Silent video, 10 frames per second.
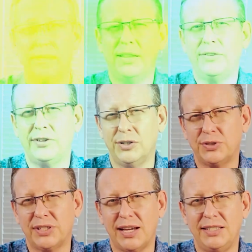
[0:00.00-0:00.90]
And that's a little
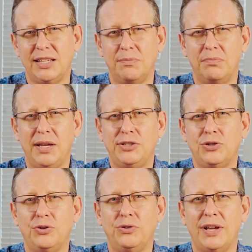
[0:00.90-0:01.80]
side tip. Make
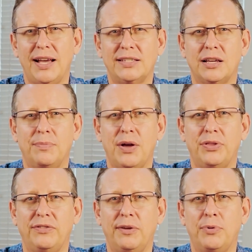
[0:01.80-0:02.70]
sure to ask about
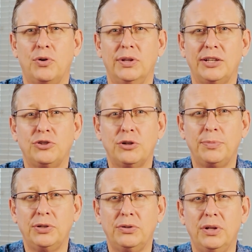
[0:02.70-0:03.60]
the typical electrical
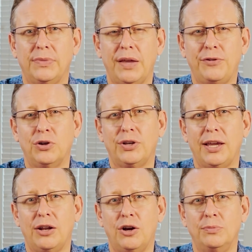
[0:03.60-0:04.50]
bill if you're
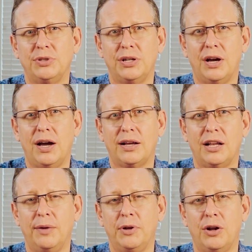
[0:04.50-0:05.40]
looking at homes in a hot
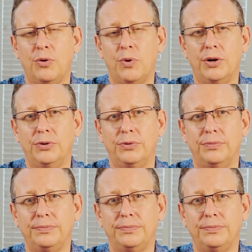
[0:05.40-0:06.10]
climate on Oahu.